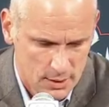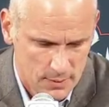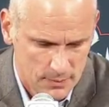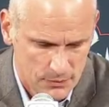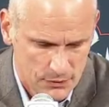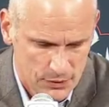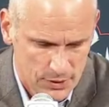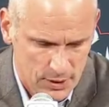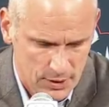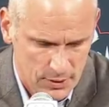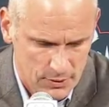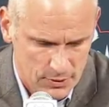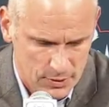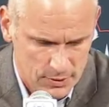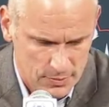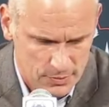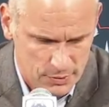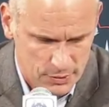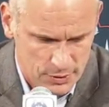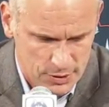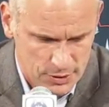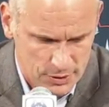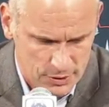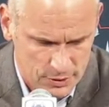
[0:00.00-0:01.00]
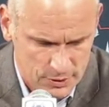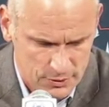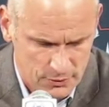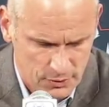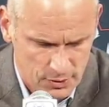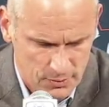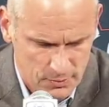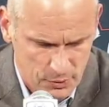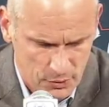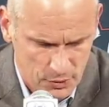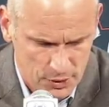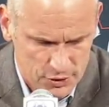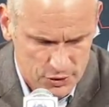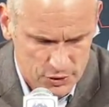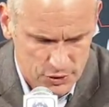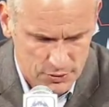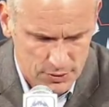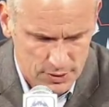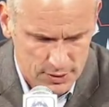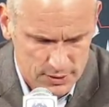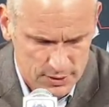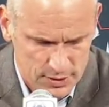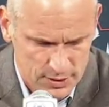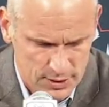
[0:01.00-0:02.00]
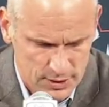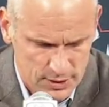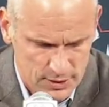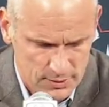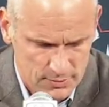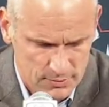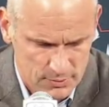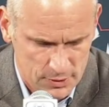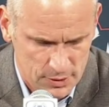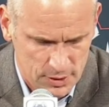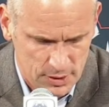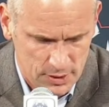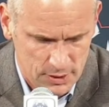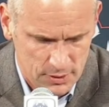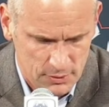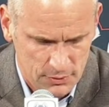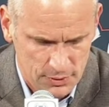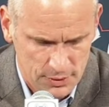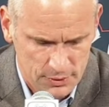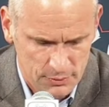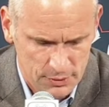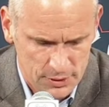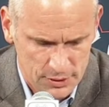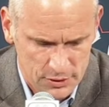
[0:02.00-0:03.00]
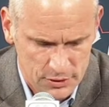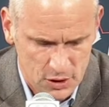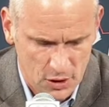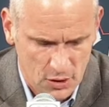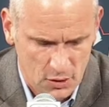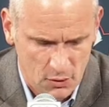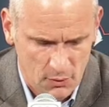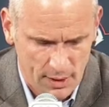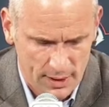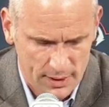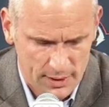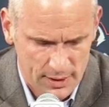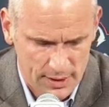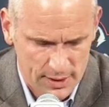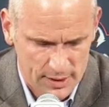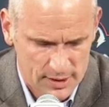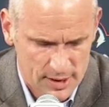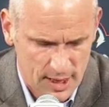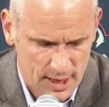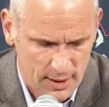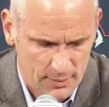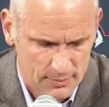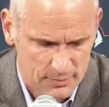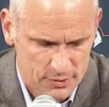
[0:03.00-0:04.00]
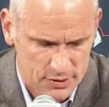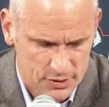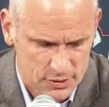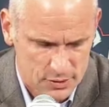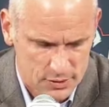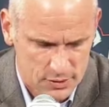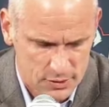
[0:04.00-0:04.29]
you know, a pretty good three point shooting team. You know, we, we took away the attempts.